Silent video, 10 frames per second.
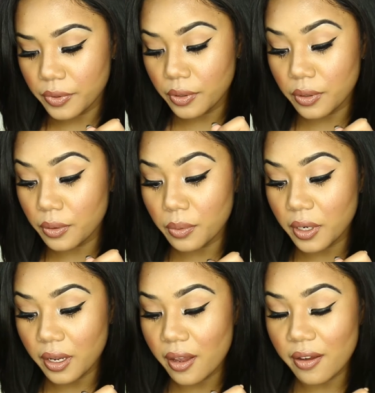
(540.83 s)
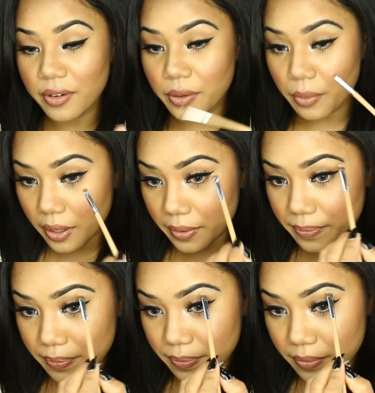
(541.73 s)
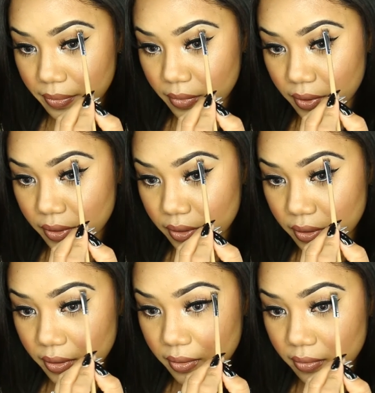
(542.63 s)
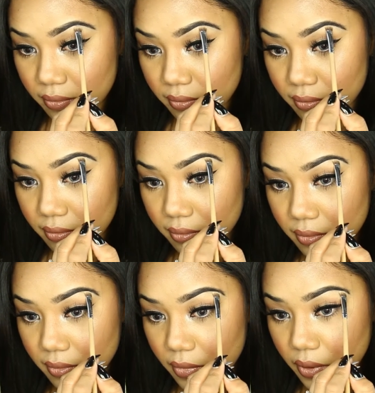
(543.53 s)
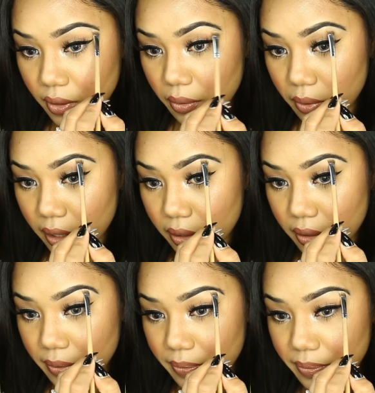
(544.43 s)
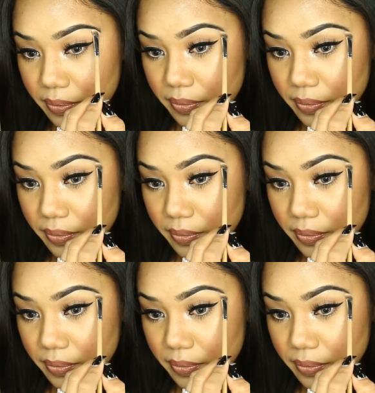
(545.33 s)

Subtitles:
You could do whatever you want. This is just the way I do it.